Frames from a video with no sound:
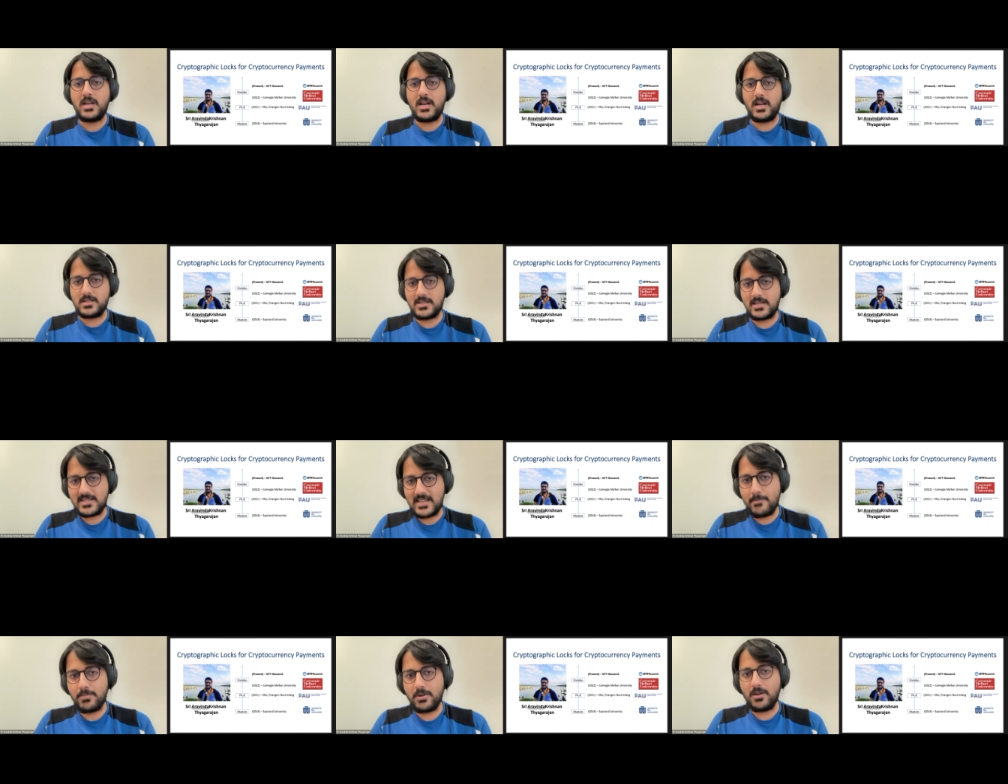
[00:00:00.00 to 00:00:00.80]
as a
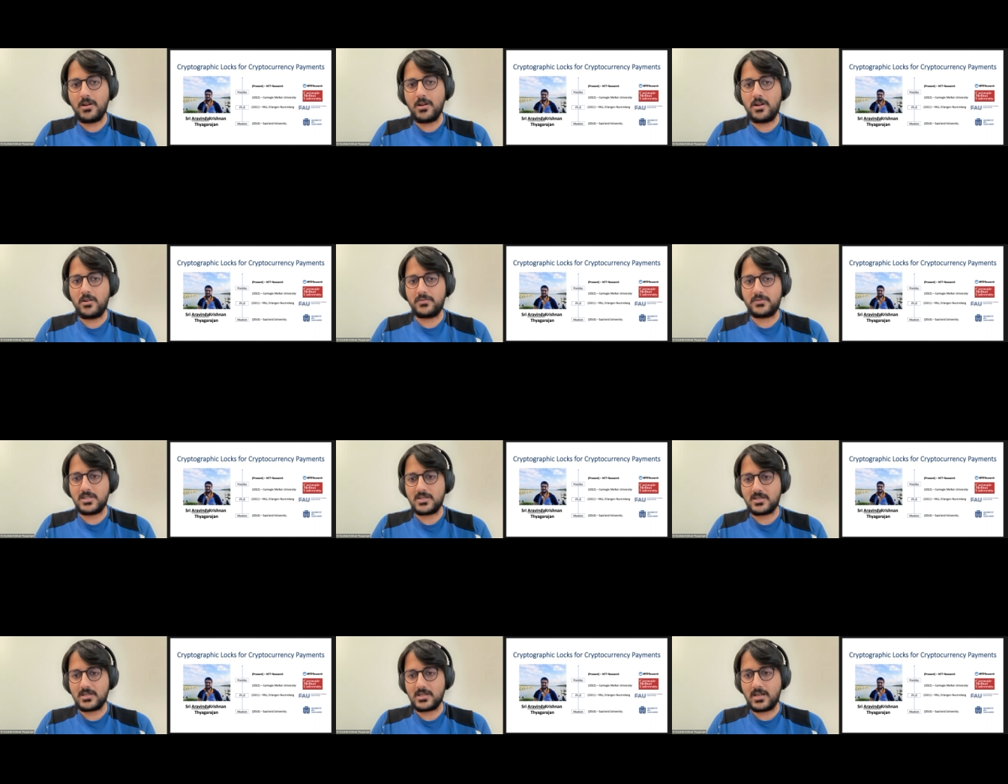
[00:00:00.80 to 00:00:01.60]
sample of
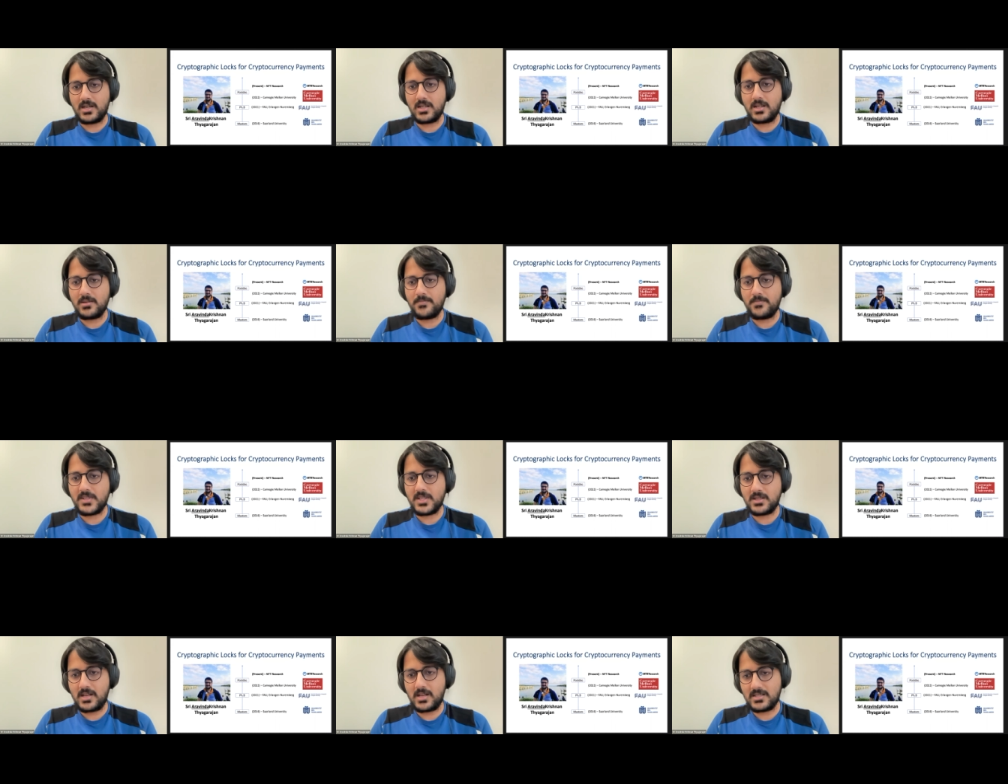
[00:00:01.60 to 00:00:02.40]
this uh,
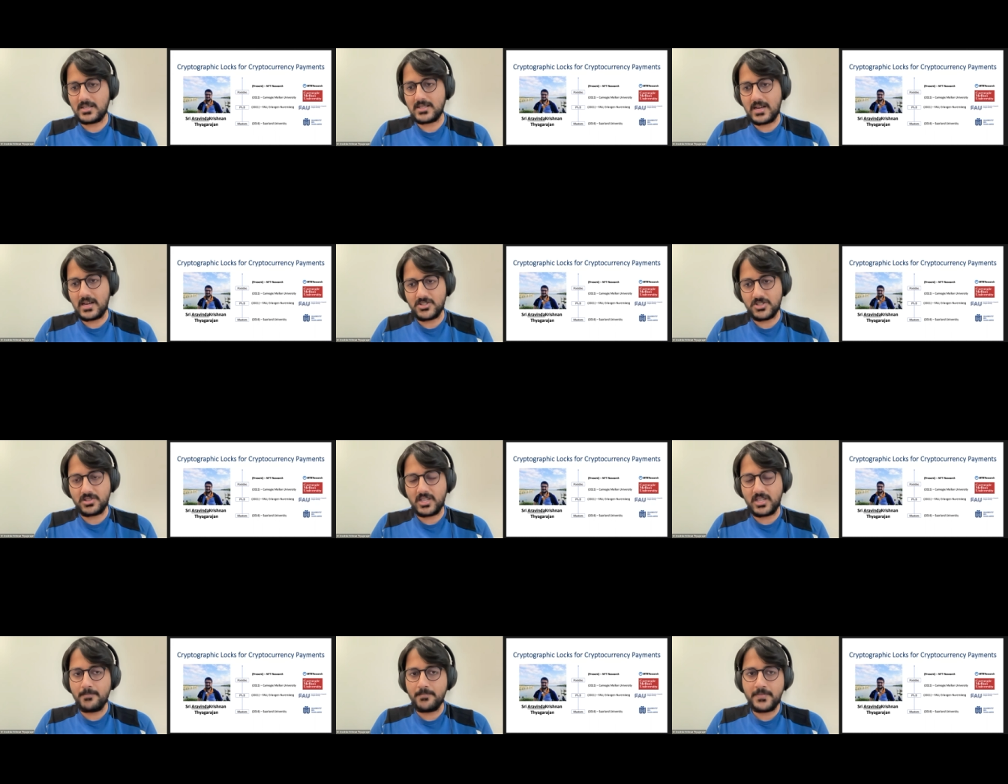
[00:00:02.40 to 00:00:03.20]
this larger
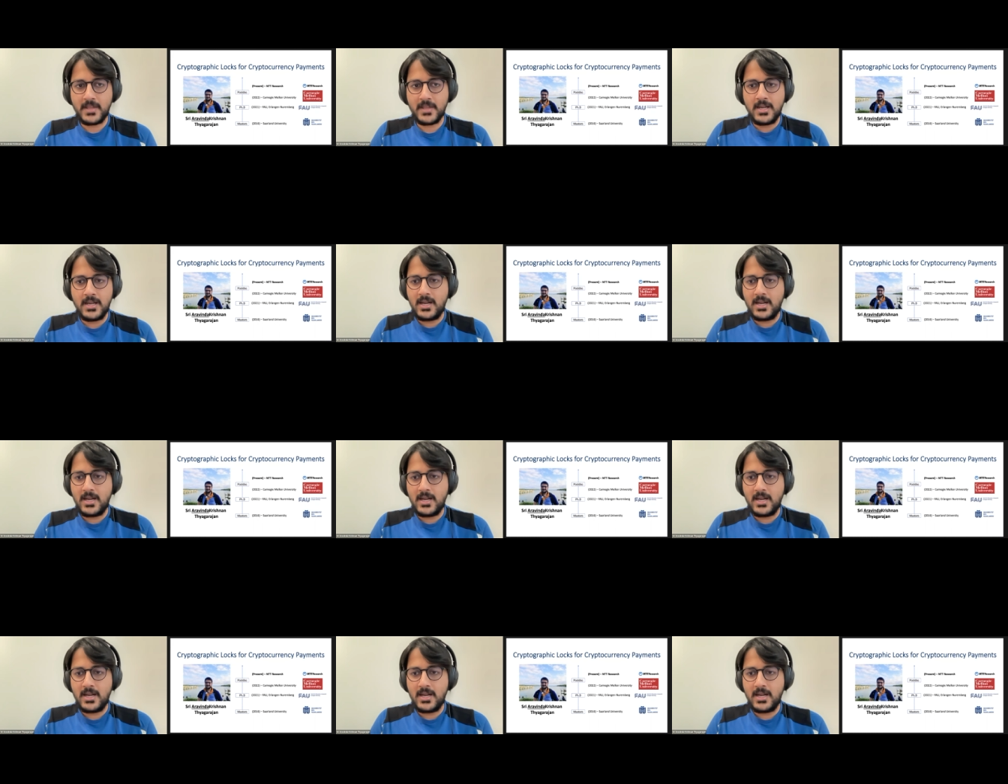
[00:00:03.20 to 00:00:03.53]
theme.